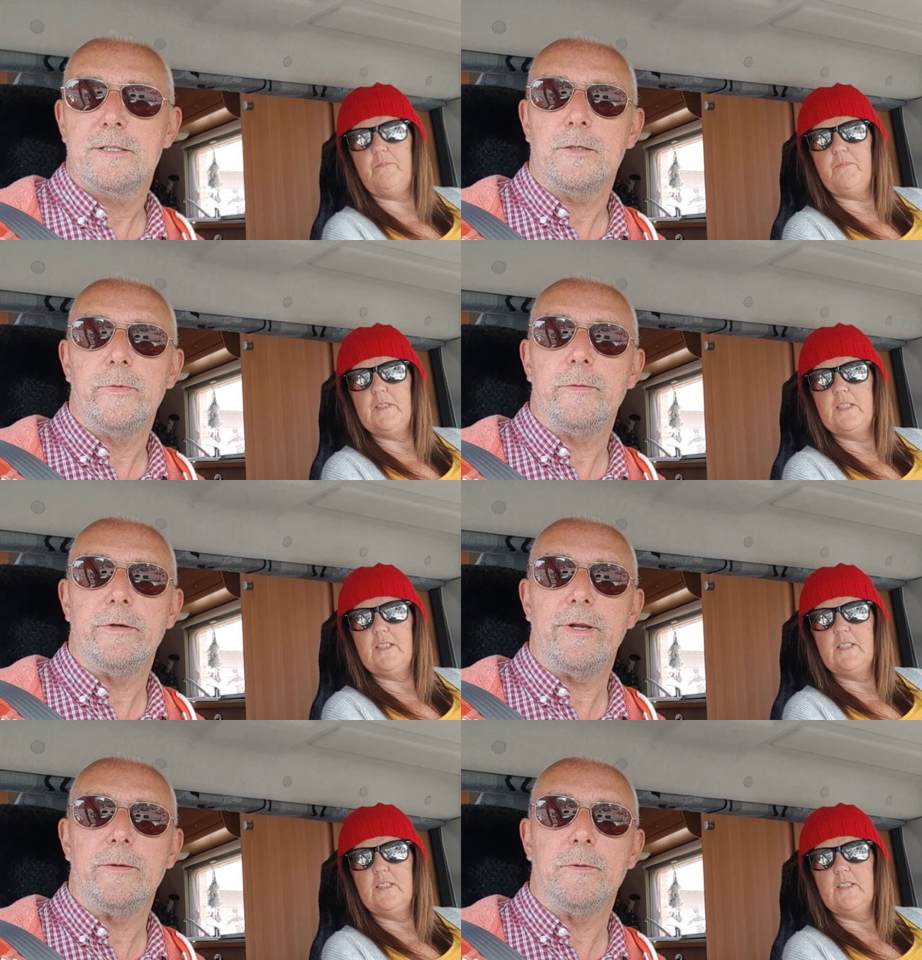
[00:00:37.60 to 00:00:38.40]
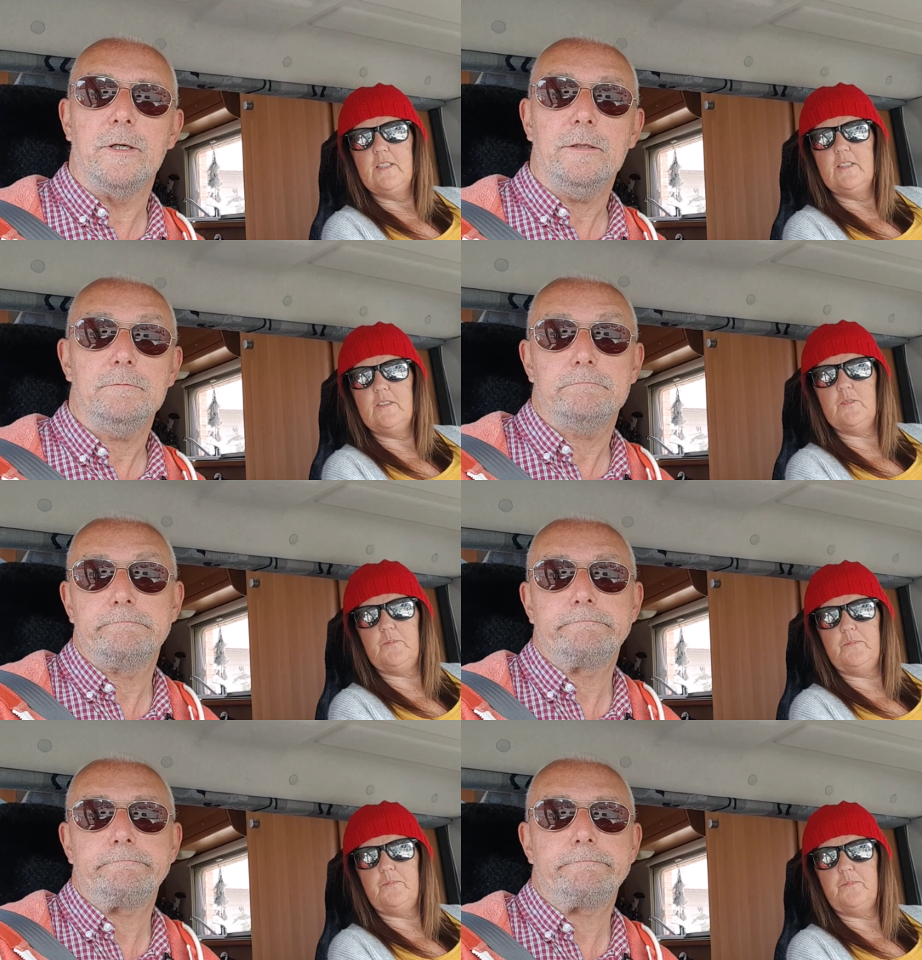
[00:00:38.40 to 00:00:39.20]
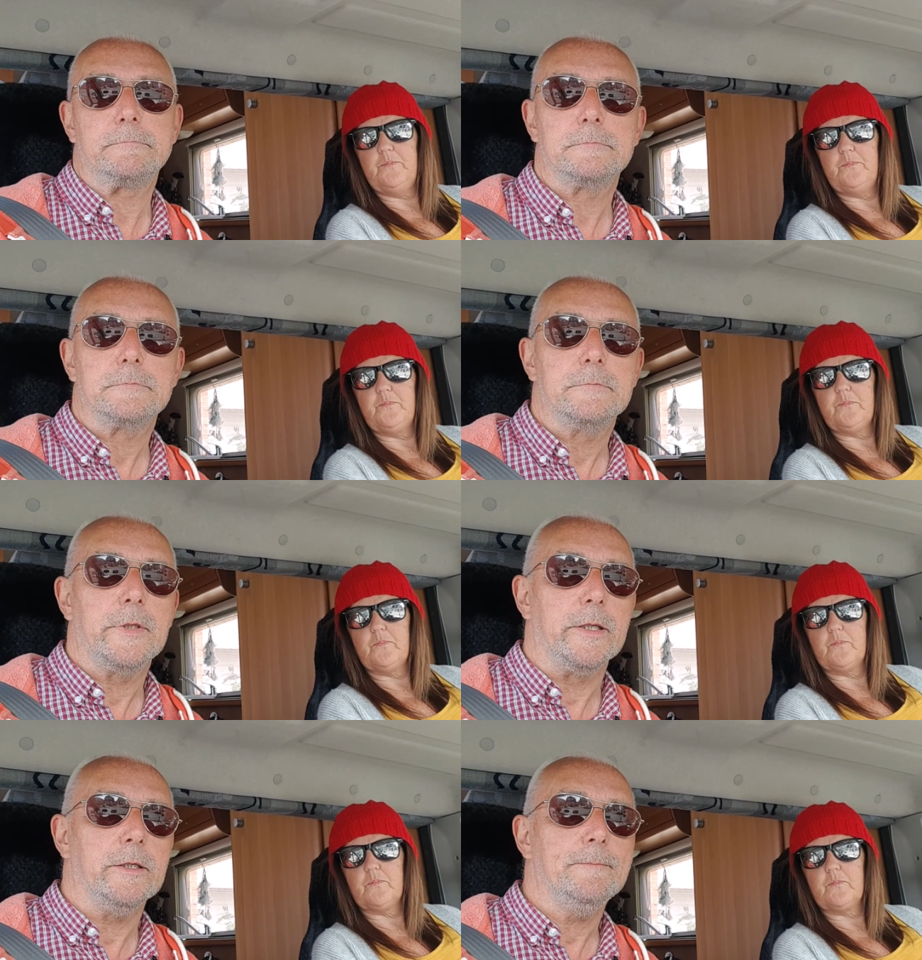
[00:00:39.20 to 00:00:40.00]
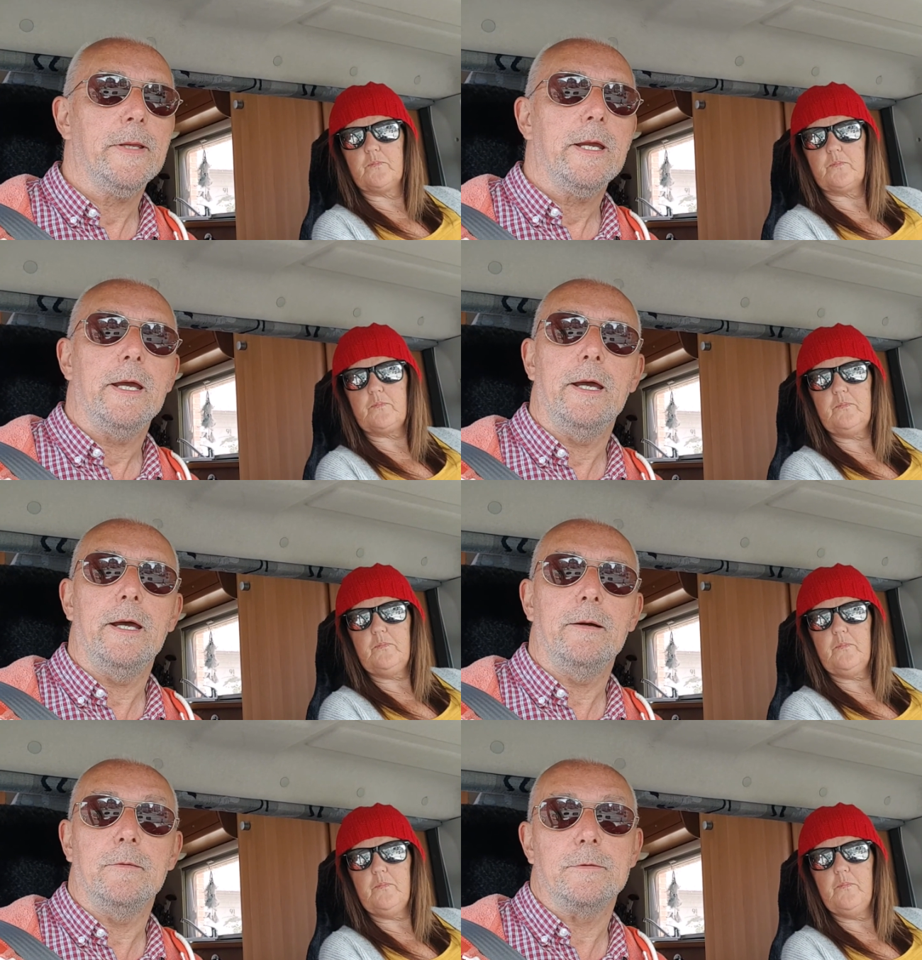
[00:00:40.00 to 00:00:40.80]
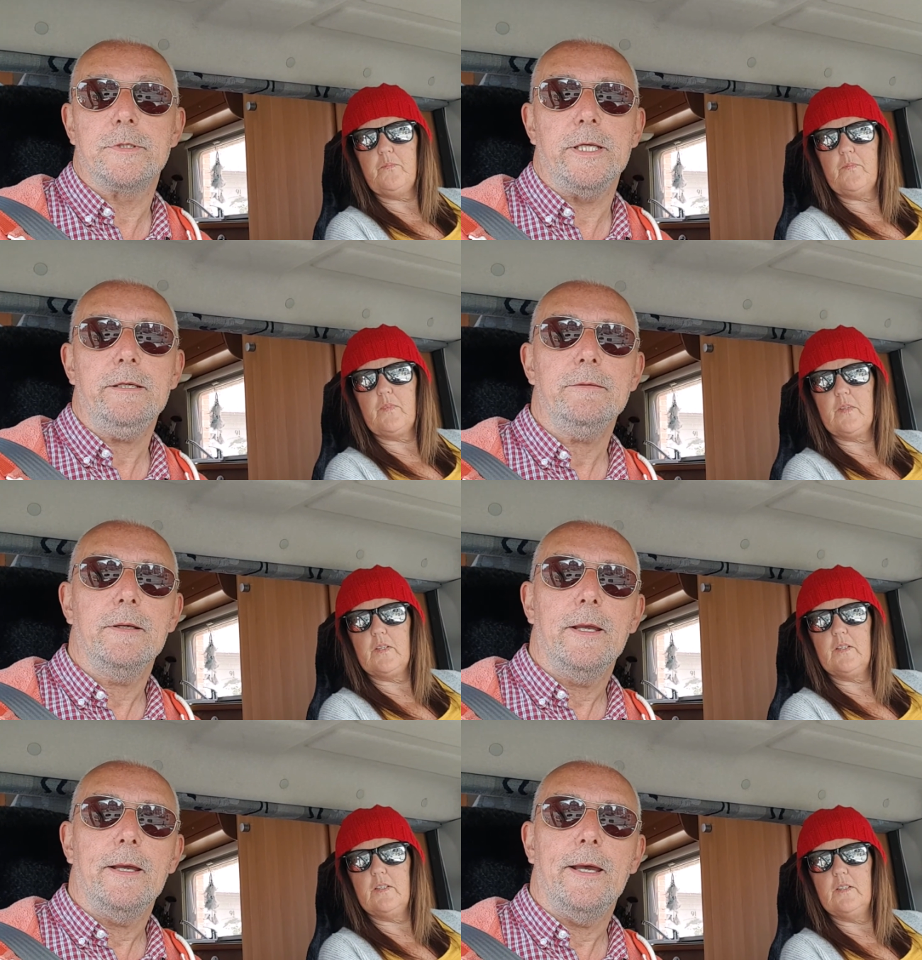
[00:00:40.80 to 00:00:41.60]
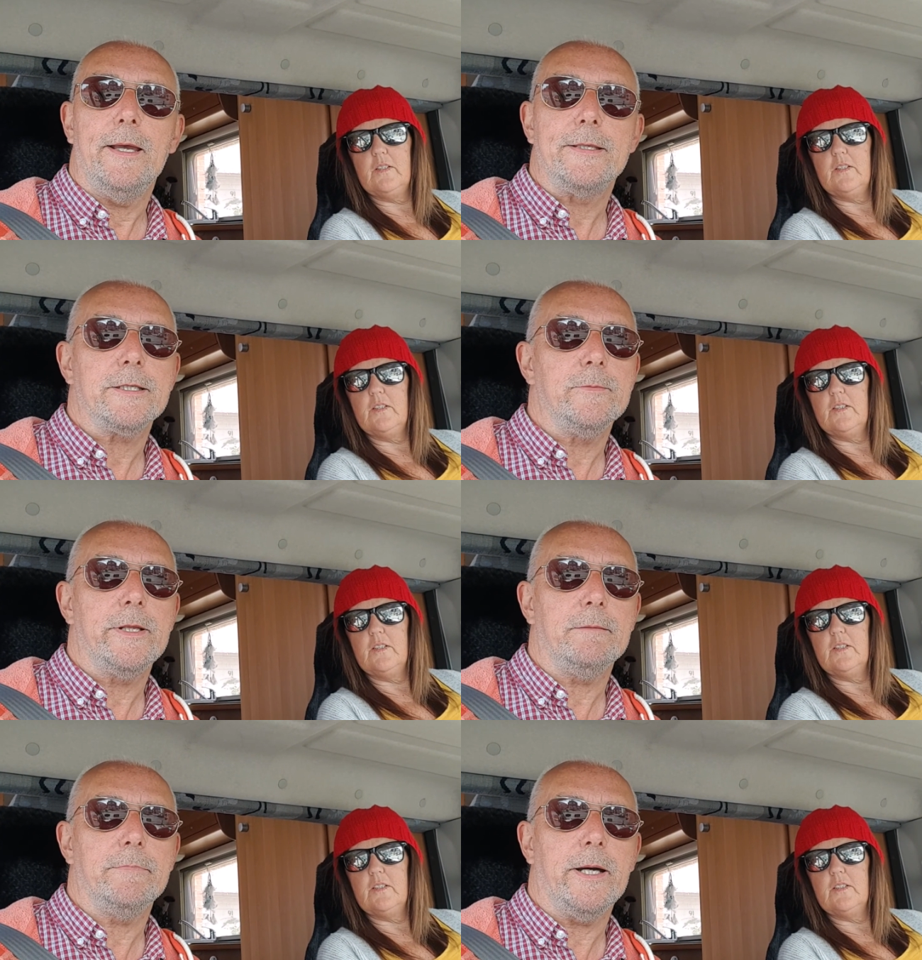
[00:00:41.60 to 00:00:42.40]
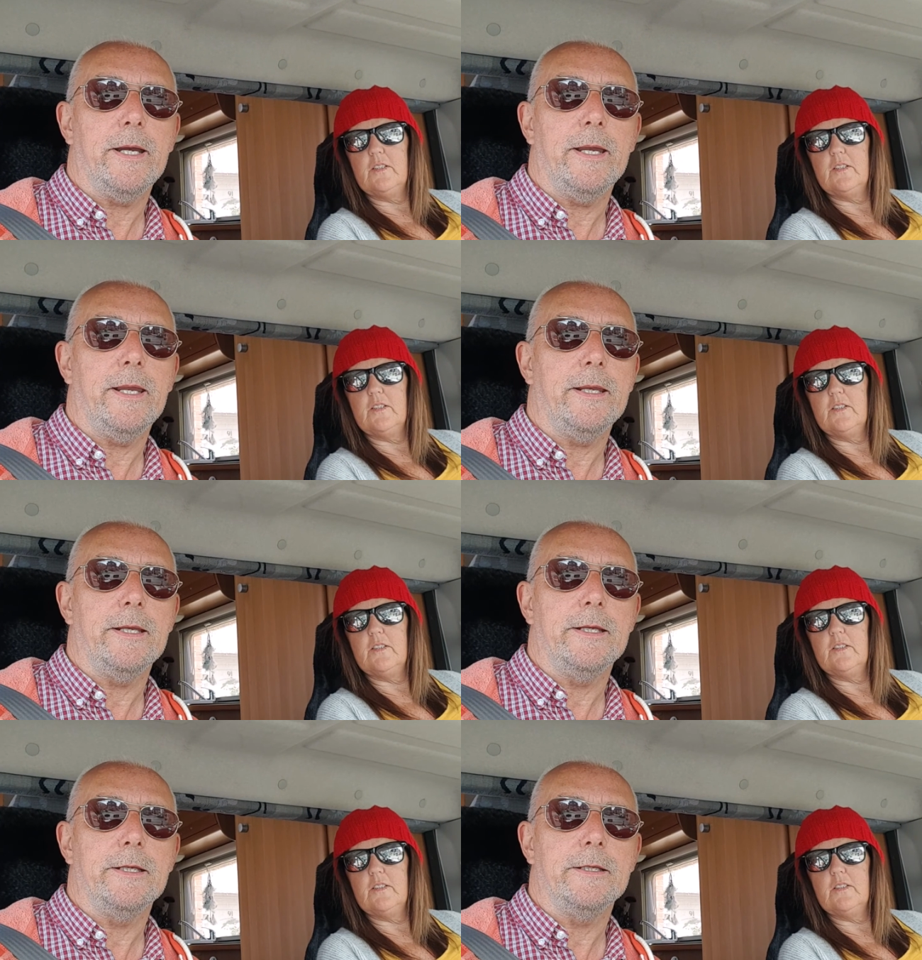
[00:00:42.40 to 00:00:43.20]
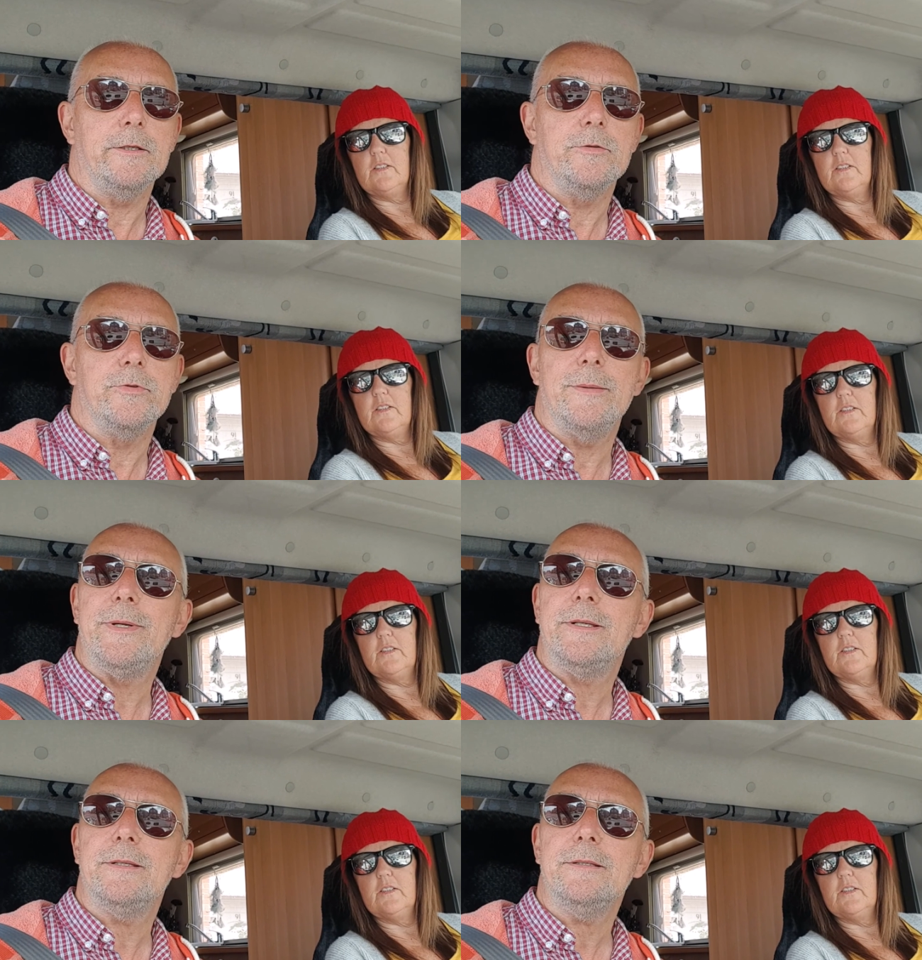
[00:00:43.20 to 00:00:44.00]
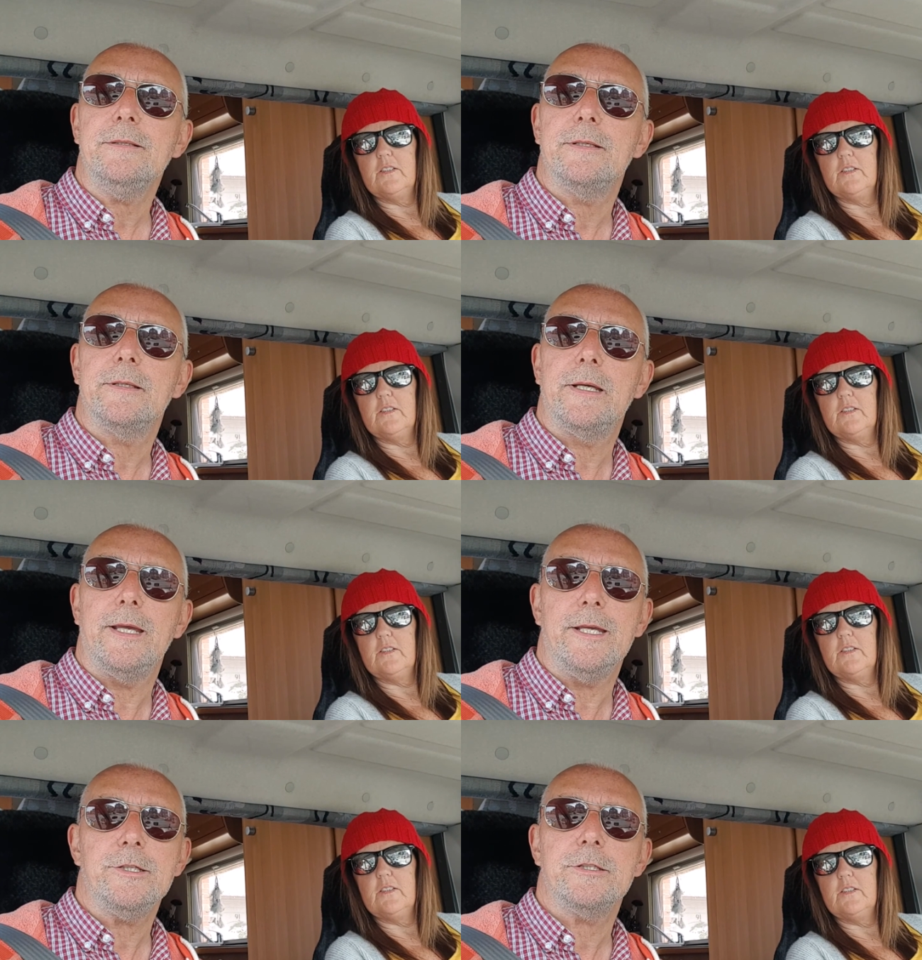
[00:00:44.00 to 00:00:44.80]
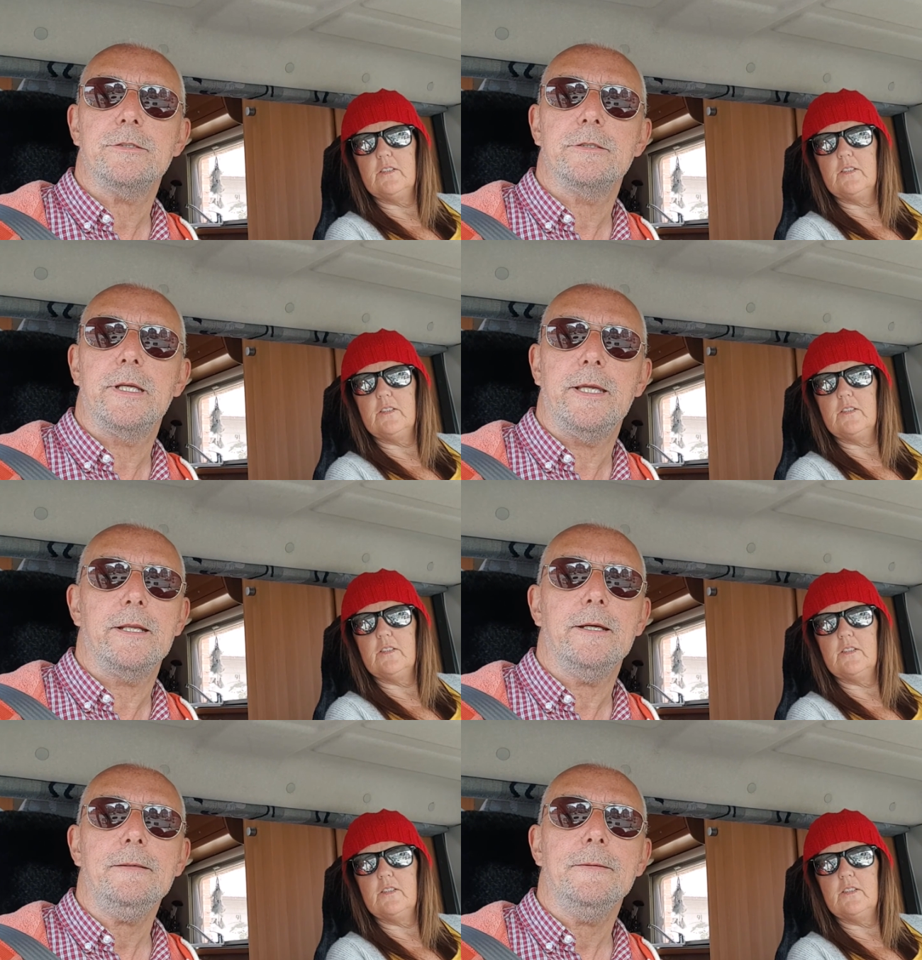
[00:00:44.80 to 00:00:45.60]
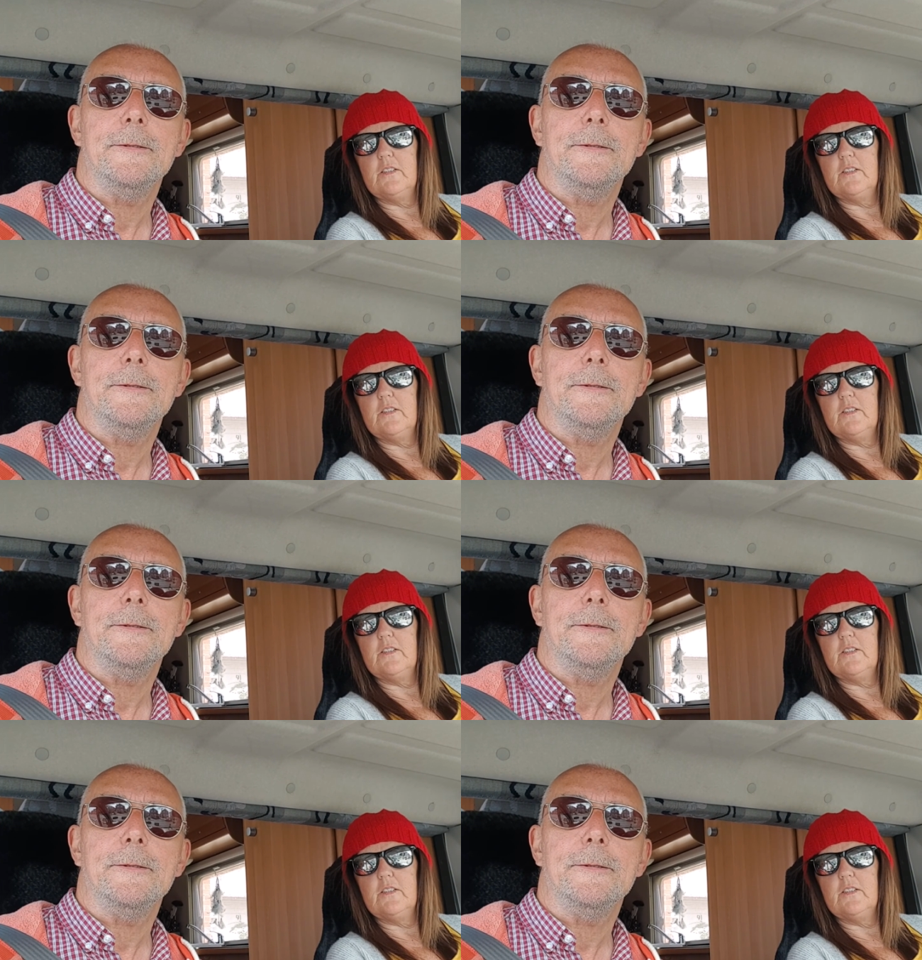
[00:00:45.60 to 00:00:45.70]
Speaker 1: Somewhere with red water. Don't know. We'll see. Somewhere up by Drimmin-ish area.